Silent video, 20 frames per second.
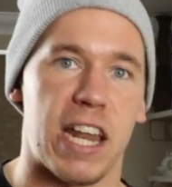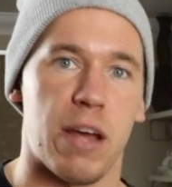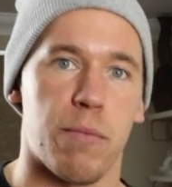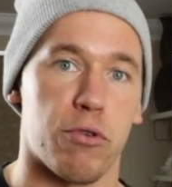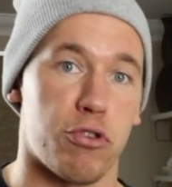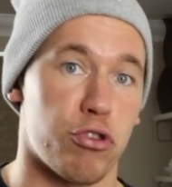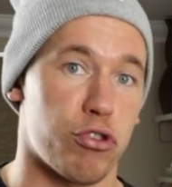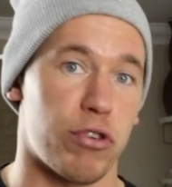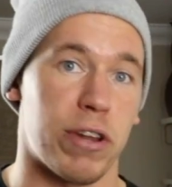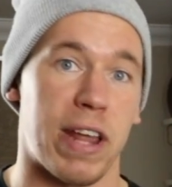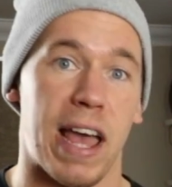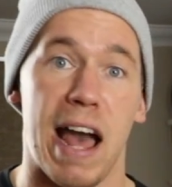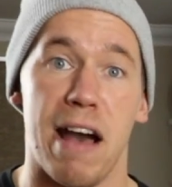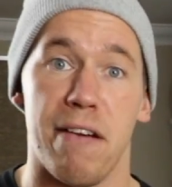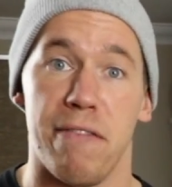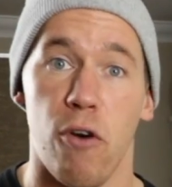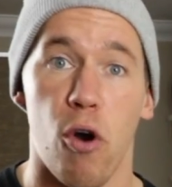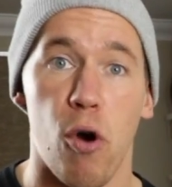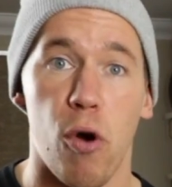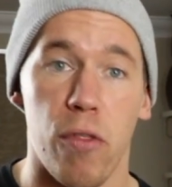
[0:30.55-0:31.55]
and we're just going to
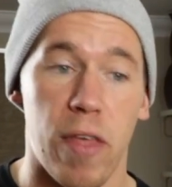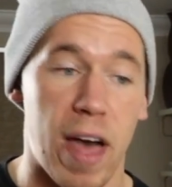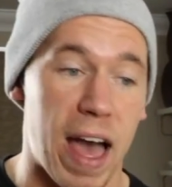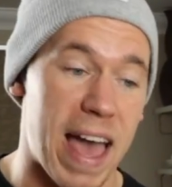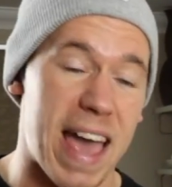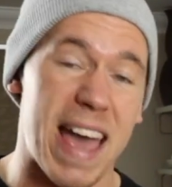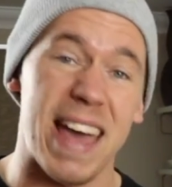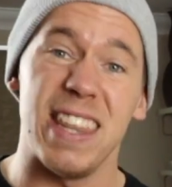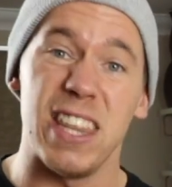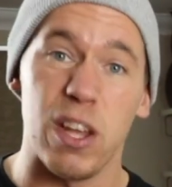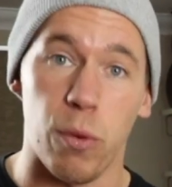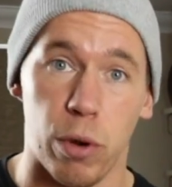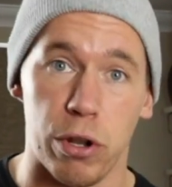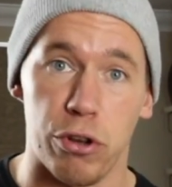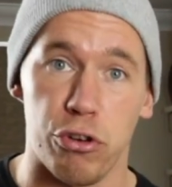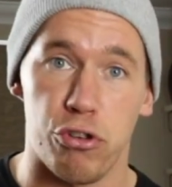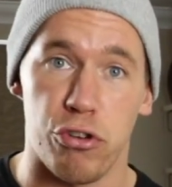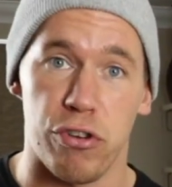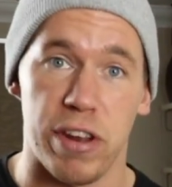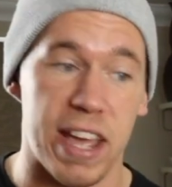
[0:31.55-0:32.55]
have all that in the
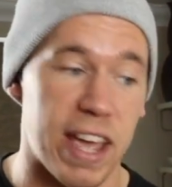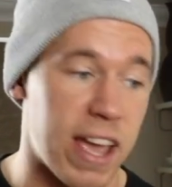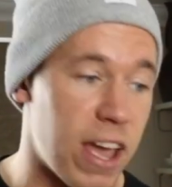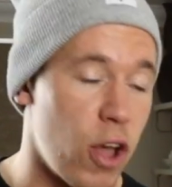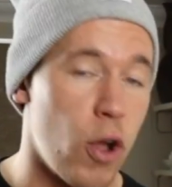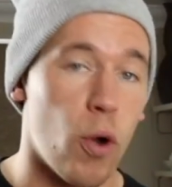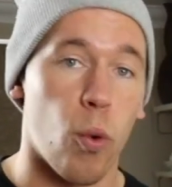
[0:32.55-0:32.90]
one tray